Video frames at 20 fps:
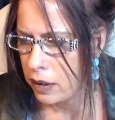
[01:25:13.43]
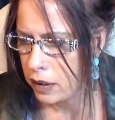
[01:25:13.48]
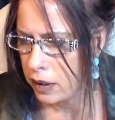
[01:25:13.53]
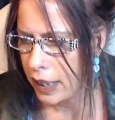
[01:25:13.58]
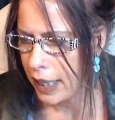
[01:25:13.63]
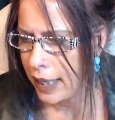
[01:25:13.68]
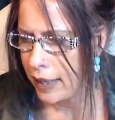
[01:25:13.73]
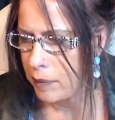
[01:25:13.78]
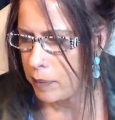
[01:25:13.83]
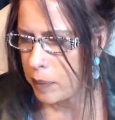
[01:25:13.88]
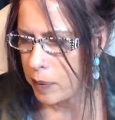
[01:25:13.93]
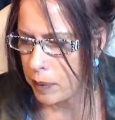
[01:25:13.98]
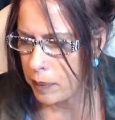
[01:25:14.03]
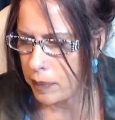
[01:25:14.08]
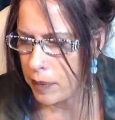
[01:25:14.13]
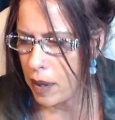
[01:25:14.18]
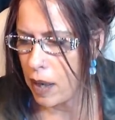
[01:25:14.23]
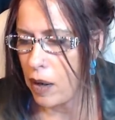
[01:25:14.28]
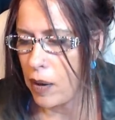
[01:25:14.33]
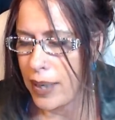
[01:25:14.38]
I
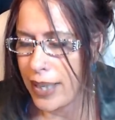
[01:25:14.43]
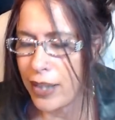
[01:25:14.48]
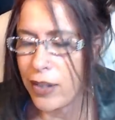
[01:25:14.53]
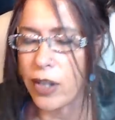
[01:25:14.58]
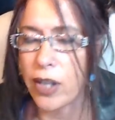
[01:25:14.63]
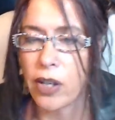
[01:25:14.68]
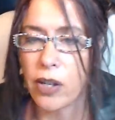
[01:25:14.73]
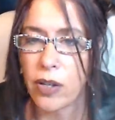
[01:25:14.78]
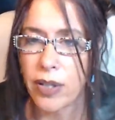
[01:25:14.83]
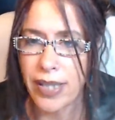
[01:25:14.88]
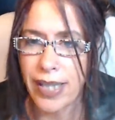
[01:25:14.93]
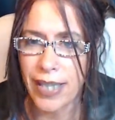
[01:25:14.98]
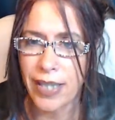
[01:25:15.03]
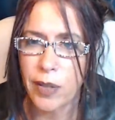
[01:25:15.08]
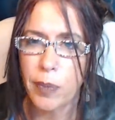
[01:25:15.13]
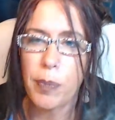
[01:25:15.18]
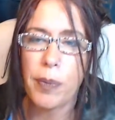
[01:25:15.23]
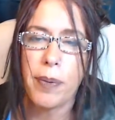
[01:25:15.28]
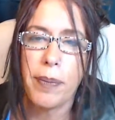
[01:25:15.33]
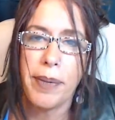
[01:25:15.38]
pre- oh, uh, Erekose
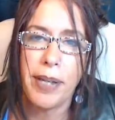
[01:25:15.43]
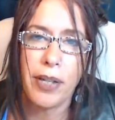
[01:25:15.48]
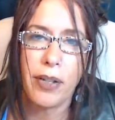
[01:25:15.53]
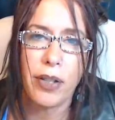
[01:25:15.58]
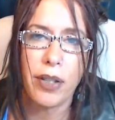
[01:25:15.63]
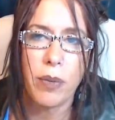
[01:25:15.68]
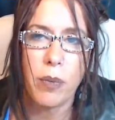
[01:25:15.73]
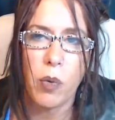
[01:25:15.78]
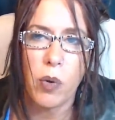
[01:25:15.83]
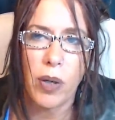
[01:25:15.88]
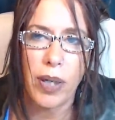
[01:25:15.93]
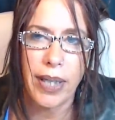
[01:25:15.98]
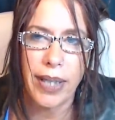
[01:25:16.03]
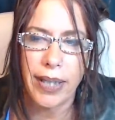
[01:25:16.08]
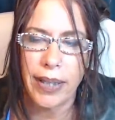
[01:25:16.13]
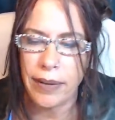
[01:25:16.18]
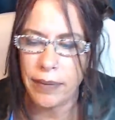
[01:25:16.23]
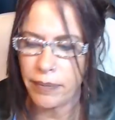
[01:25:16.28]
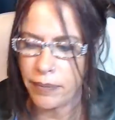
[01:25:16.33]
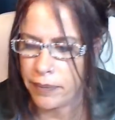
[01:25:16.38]
has premiere in the
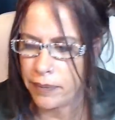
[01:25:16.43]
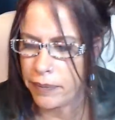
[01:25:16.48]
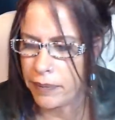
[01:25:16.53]
morning.